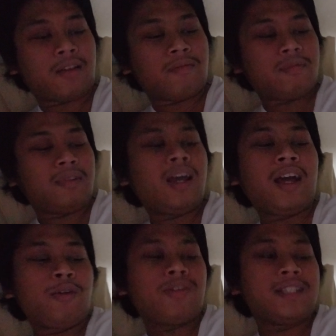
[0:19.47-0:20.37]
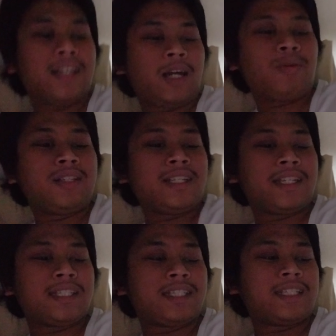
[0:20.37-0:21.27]
Nah, I wouldn't say
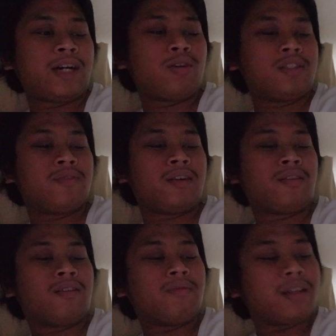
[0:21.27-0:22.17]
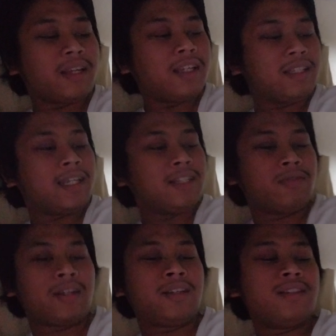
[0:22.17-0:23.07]
his snout is very long, but like, he digs right in.